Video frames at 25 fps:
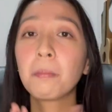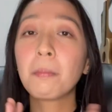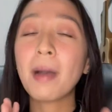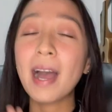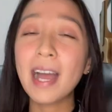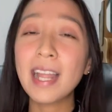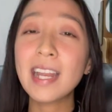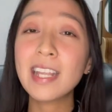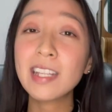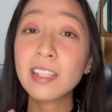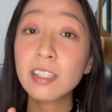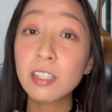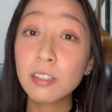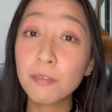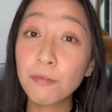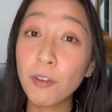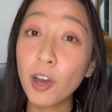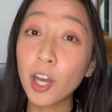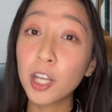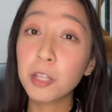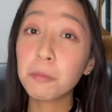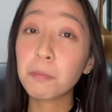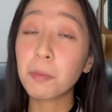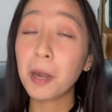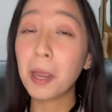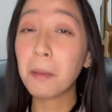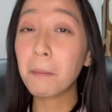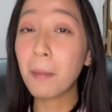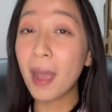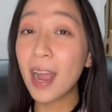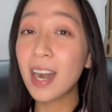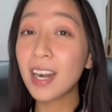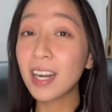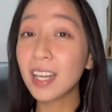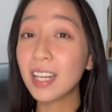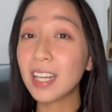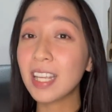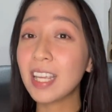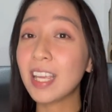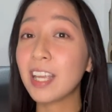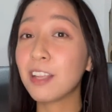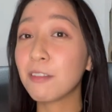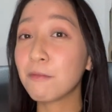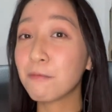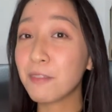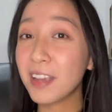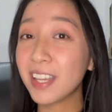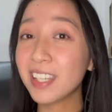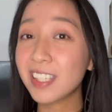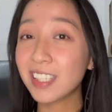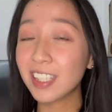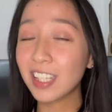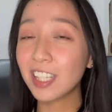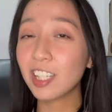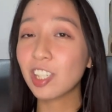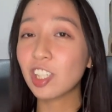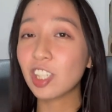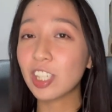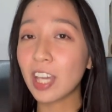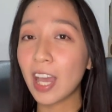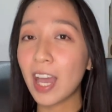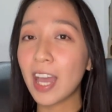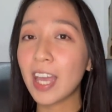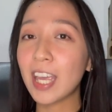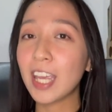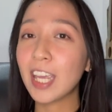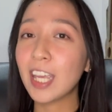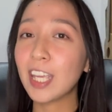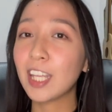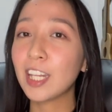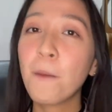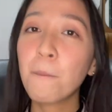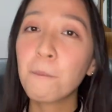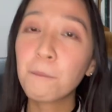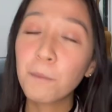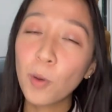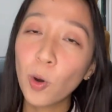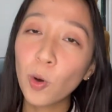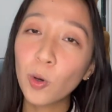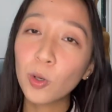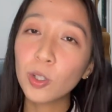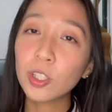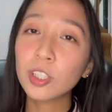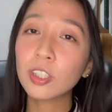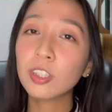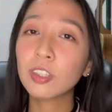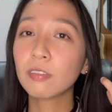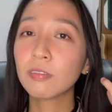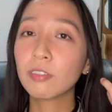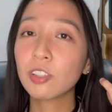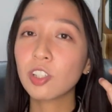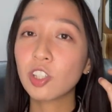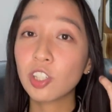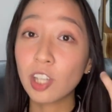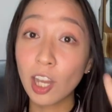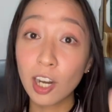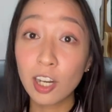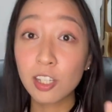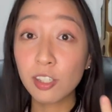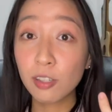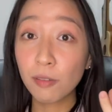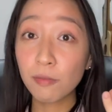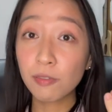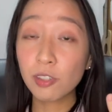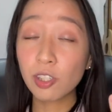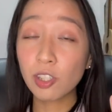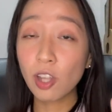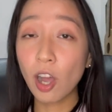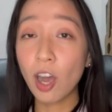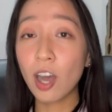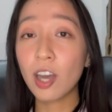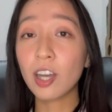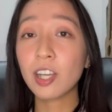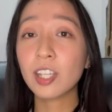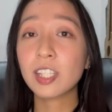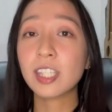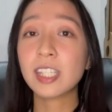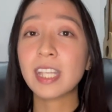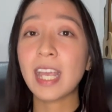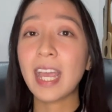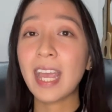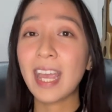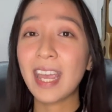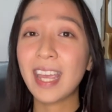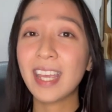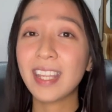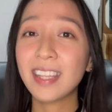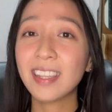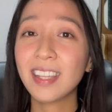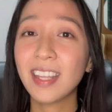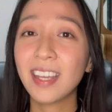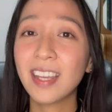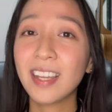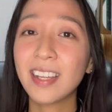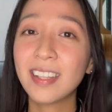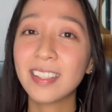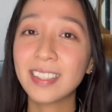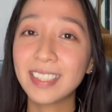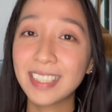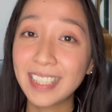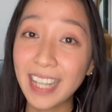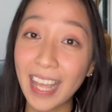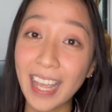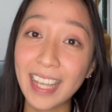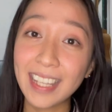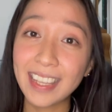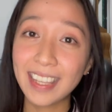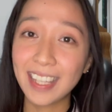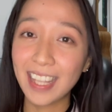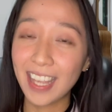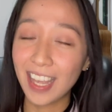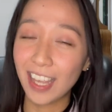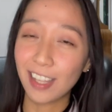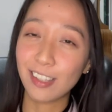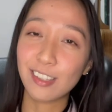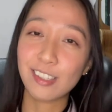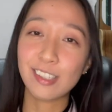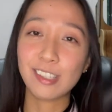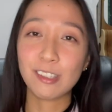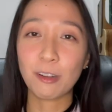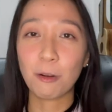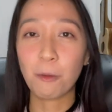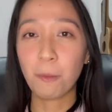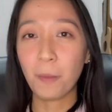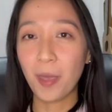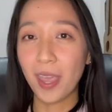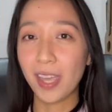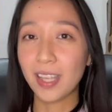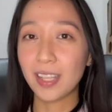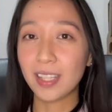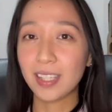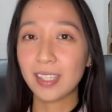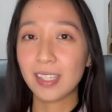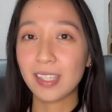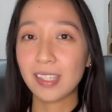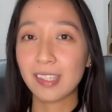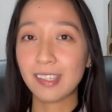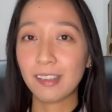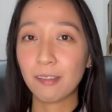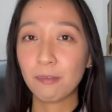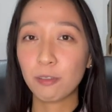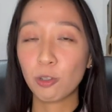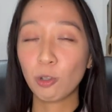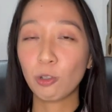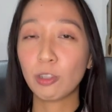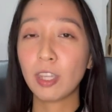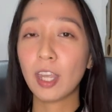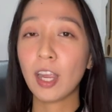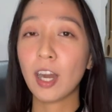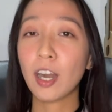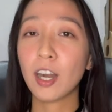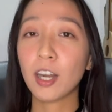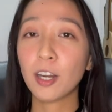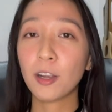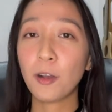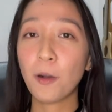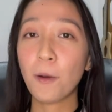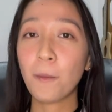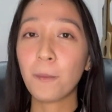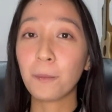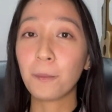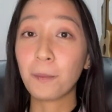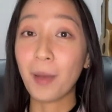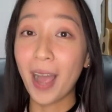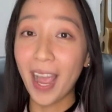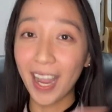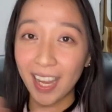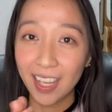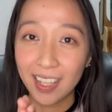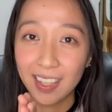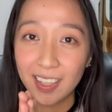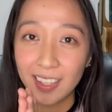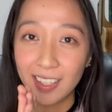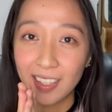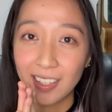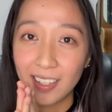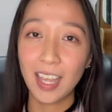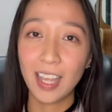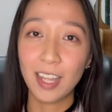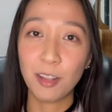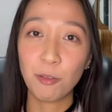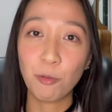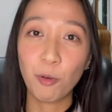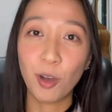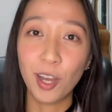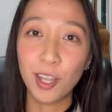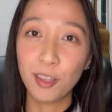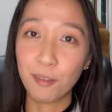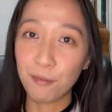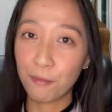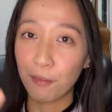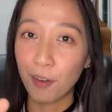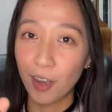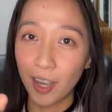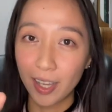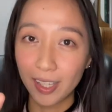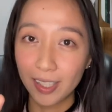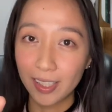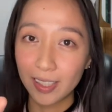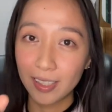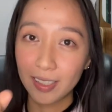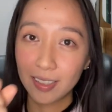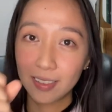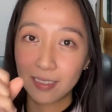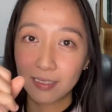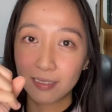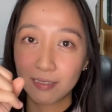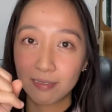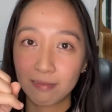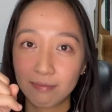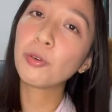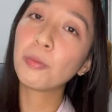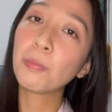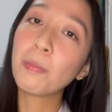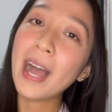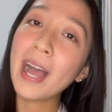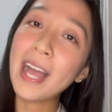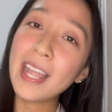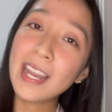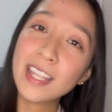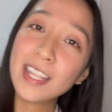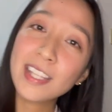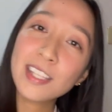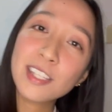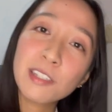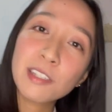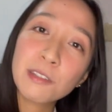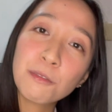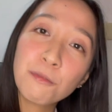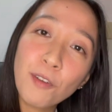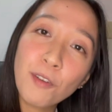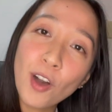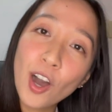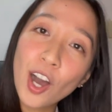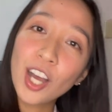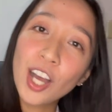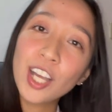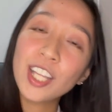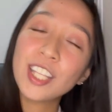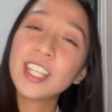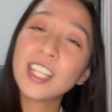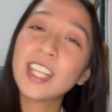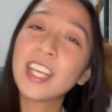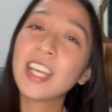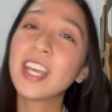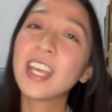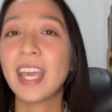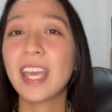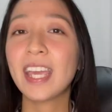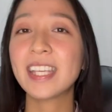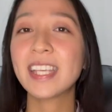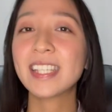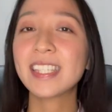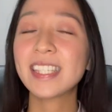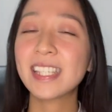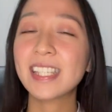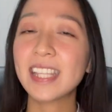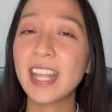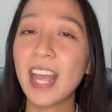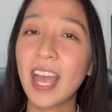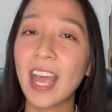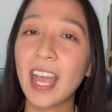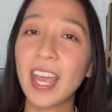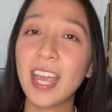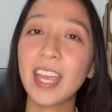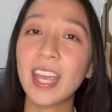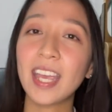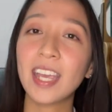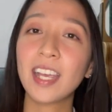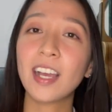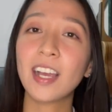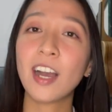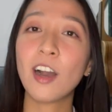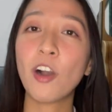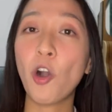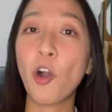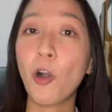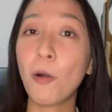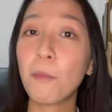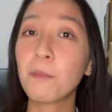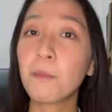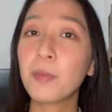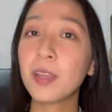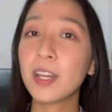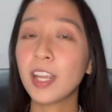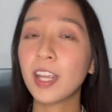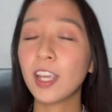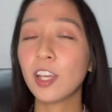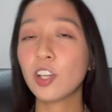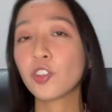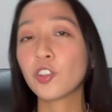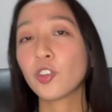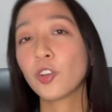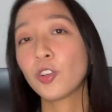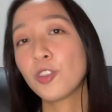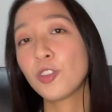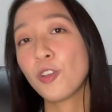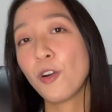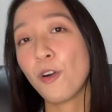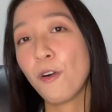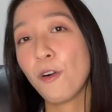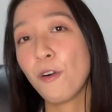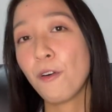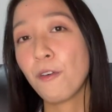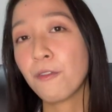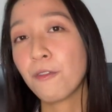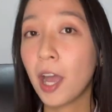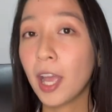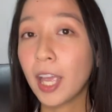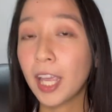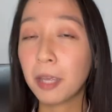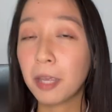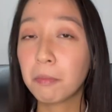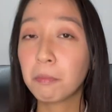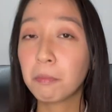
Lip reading: Balanced fund primarily invested siya in both shares of stocks and debt instruments. So they are combined in one fund. Balance fund is like a combination of a